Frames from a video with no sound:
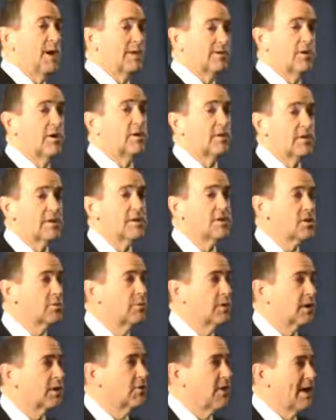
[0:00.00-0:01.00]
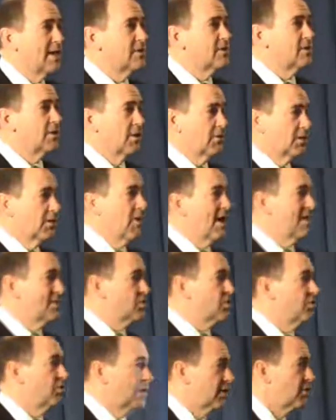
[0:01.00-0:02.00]
that my daughter doesn't want to go to
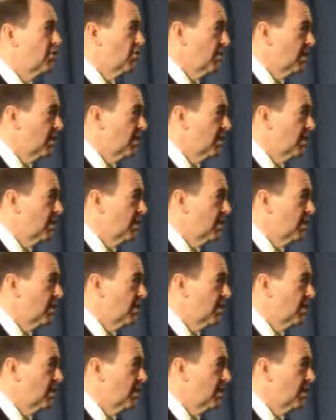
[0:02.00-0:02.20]
grad school.